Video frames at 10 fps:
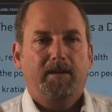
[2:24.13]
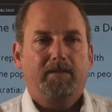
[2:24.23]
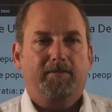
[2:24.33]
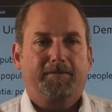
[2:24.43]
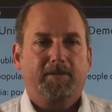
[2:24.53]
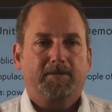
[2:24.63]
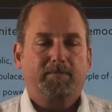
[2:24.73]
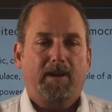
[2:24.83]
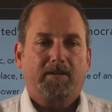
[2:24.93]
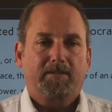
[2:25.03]
The first
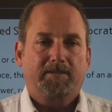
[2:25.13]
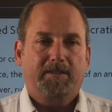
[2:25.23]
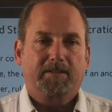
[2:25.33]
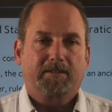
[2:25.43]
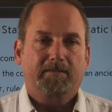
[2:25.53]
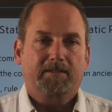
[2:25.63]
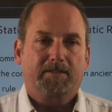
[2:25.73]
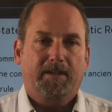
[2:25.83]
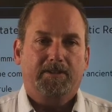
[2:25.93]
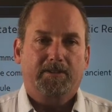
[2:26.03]
democracy in
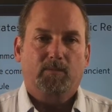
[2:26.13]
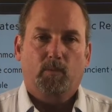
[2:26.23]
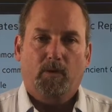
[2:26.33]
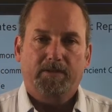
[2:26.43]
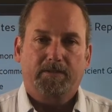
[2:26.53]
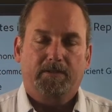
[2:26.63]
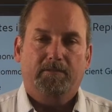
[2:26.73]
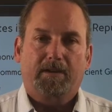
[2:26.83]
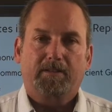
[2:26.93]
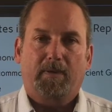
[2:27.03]
civilization was a
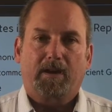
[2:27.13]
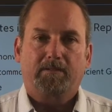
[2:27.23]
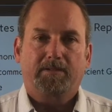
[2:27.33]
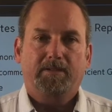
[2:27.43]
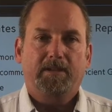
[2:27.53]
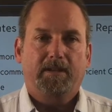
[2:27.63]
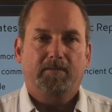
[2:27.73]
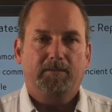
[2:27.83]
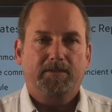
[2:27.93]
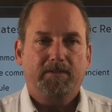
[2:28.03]
direct democracy.
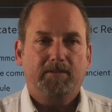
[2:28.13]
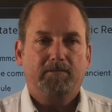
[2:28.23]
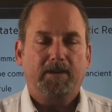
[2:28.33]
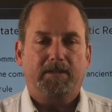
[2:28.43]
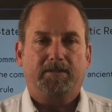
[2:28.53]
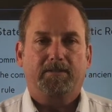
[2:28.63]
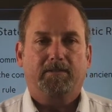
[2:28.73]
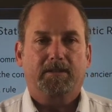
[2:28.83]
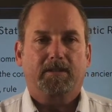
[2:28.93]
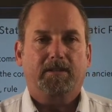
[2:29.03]
It was in Greece
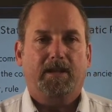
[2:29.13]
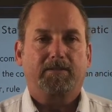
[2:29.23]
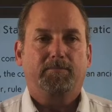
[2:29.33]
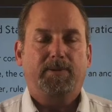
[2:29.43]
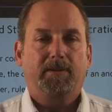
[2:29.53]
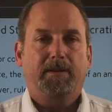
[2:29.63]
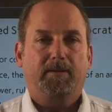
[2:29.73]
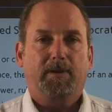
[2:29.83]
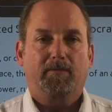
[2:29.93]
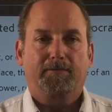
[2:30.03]
during the classical period,
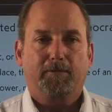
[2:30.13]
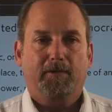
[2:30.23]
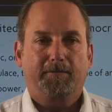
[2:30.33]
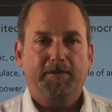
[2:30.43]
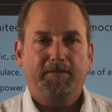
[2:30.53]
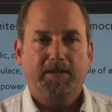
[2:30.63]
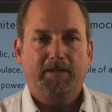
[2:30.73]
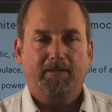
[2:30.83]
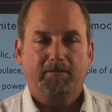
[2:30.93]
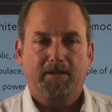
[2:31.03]
about 450
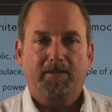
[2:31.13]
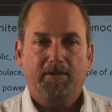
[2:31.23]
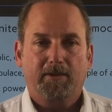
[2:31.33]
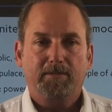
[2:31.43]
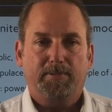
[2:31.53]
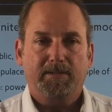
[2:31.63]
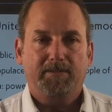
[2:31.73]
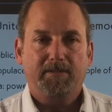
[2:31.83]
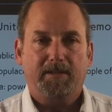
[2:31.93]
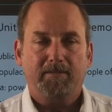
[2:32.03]
to 330
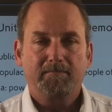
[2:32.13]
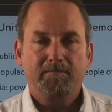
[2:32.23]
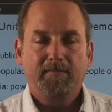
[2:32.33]
BC.